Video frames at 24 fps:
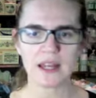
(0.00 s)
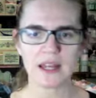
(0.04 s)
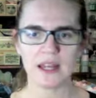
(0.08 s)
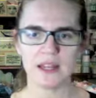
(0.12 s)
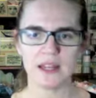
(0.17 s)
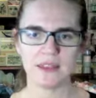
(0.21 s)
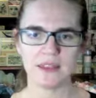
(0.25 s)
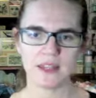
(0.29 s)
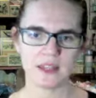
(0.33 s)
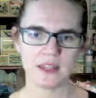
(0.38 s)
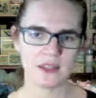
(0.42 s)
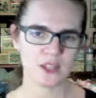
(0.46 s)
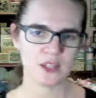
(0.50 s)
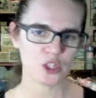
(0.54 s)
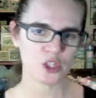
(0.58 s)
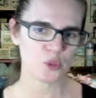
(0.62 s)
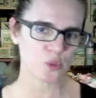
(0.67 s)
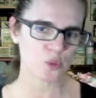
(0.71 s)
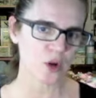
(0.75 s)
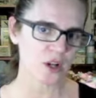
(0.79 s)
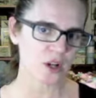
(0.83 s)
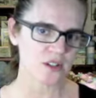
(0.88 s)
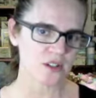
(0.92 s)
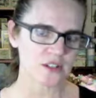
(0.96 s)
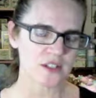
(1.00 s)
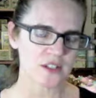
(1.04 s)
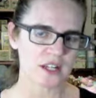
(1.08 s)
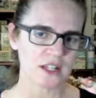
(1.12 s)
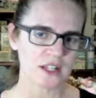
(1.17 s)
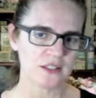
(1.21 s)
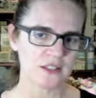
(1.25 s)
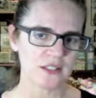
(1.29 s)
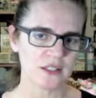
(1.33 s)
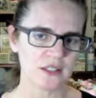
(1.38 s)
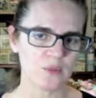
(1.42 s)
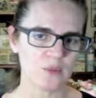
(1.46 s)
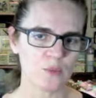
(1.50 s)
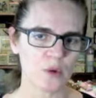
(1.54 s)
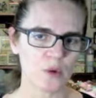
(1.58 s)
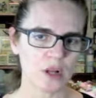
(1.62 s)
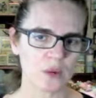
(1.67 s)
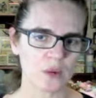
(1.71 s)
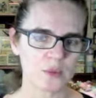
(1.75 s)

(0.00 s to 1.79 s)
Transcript: and then this process that I did while I